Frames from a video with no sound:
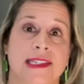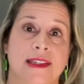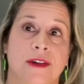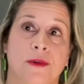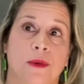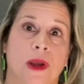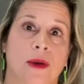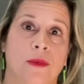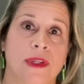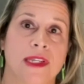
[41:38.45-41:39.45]
So
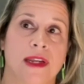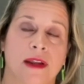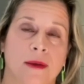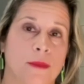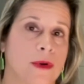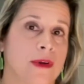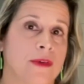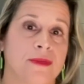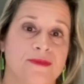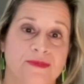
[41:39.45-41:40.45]
uh, we did a number of
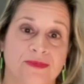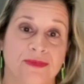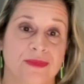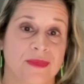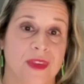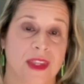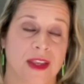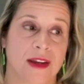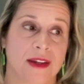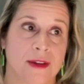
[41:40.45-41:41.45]

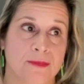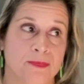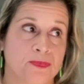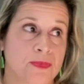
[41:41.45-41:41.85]
um,